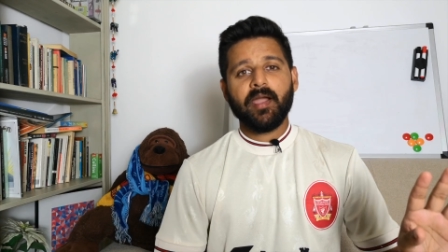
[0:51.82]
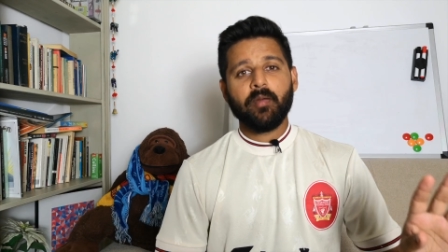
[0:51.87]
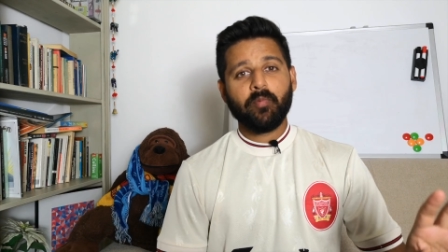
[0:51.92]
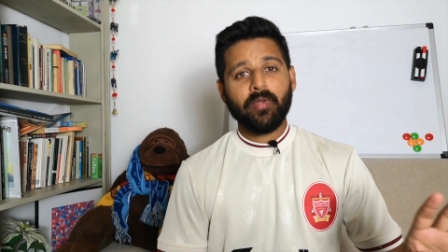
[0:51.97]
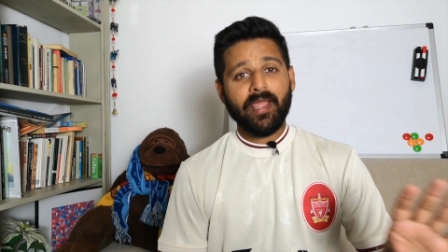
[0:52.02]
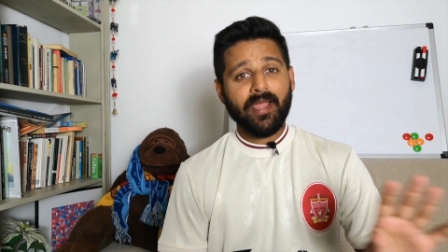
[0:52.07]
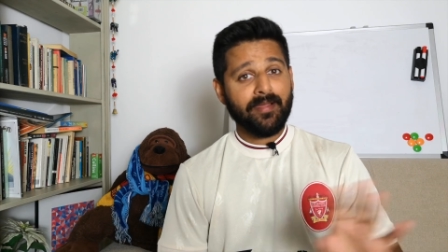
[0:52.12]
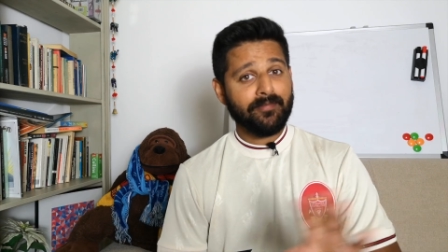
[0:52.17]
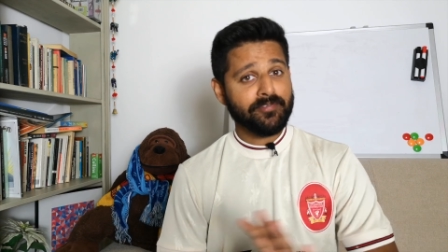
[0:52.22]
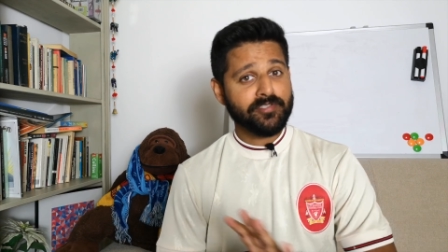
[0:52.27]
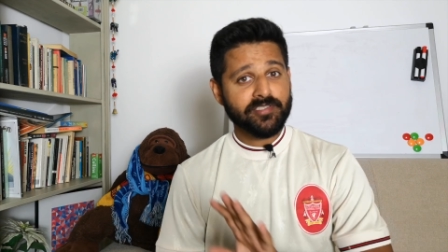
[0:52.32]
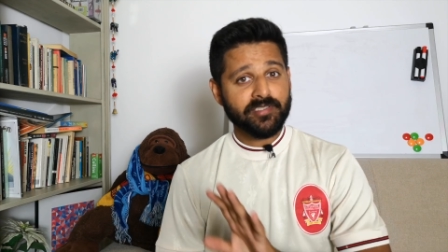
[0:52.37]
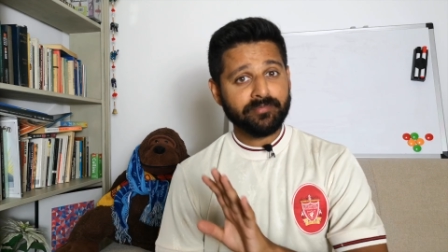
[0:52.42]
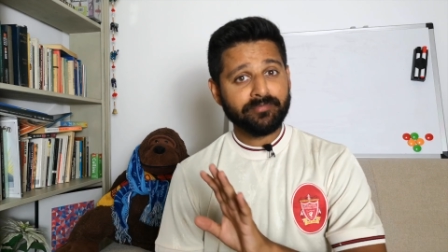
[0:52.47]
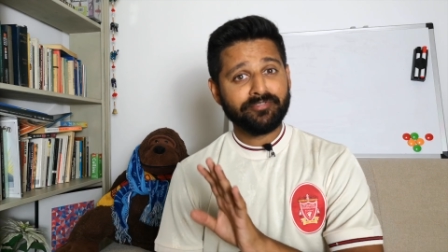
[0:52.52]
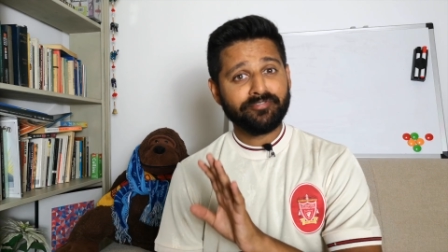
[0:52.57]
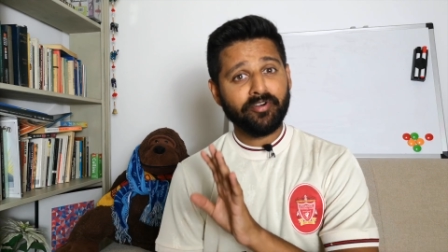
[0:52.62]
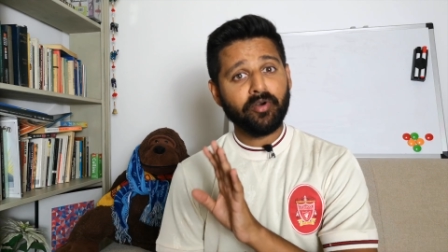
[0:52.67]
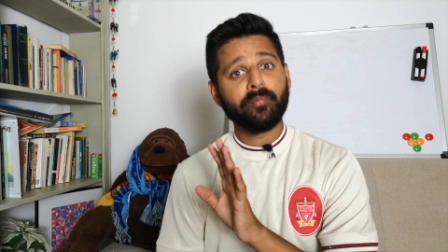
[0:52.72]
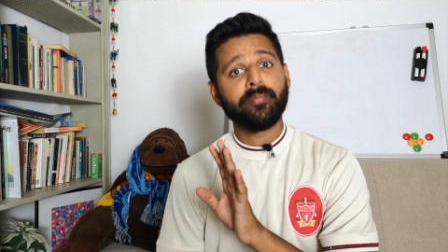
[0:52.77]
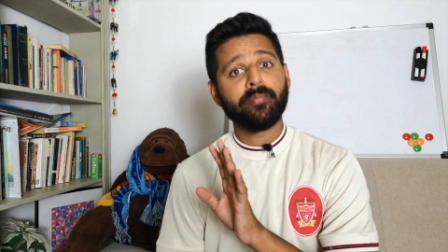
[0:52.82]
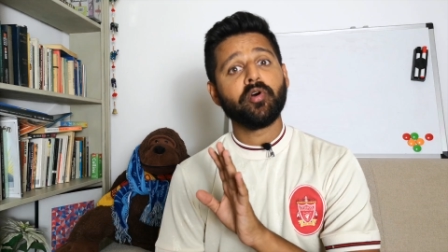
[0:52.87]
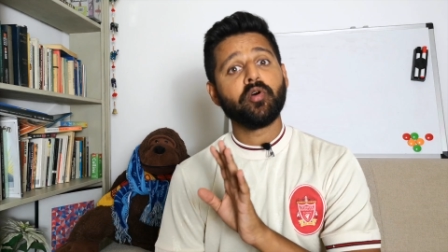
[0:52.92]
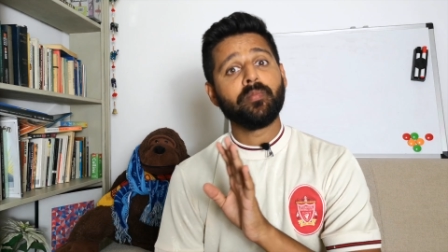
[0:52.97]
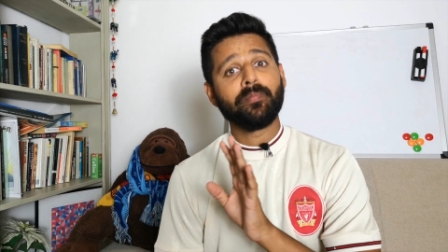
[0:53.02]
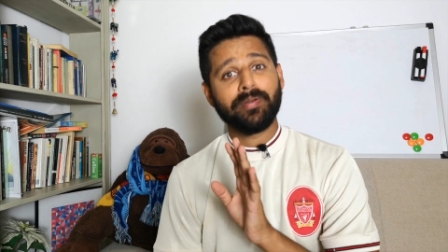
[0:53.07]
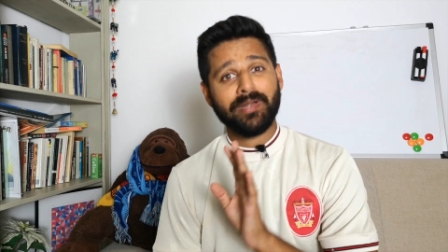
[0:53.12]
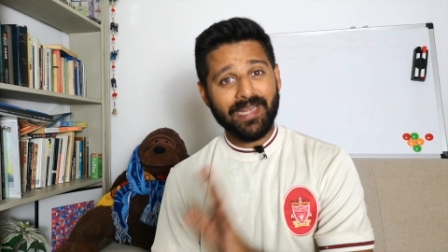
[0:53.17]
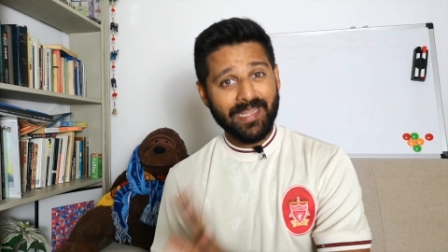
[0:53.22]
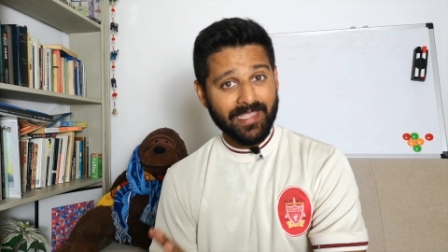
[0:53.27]
we have some football
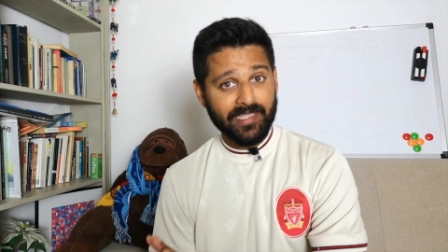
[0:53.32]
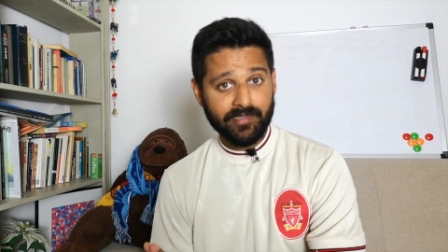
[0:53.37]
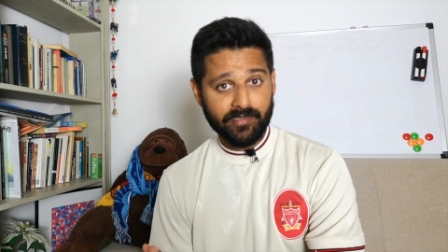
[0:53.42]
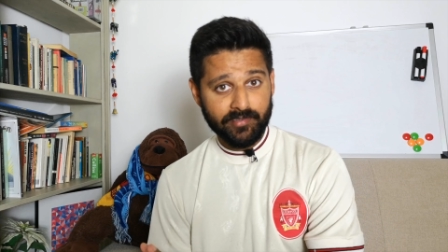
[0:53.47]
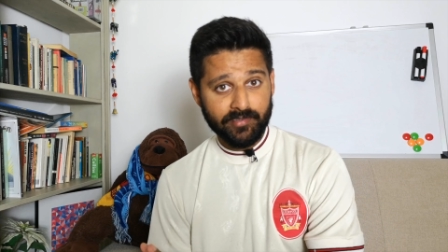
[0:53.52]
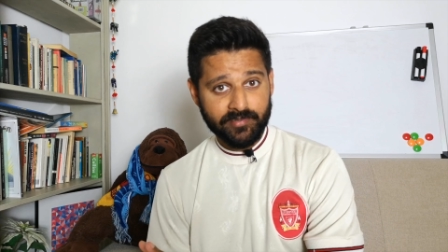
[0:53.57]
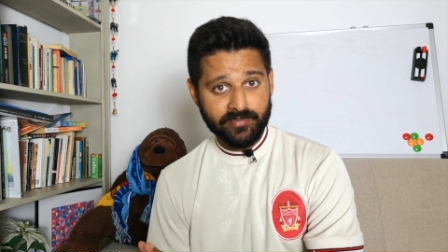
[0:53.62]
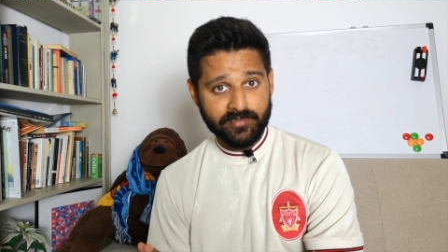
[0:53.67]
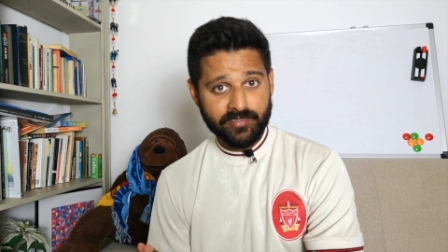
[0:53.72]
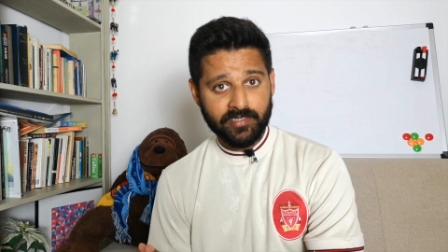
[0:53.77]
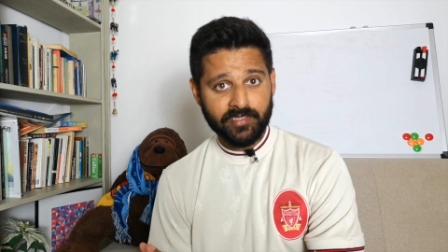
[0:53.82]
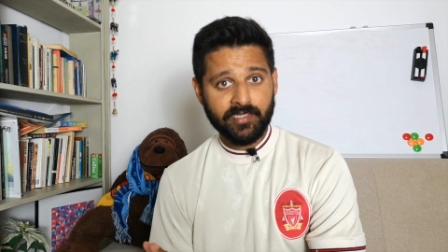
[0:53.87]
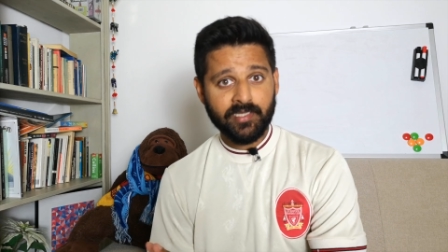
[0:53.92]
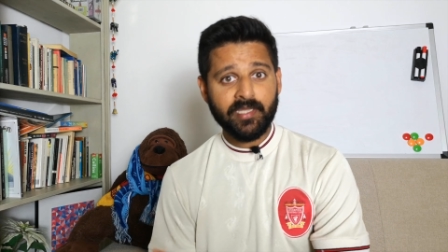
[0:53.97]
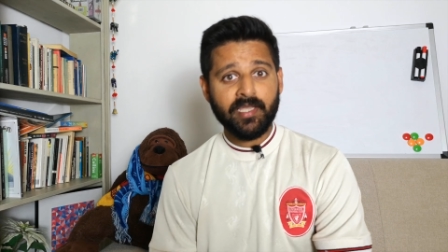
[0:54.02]
players,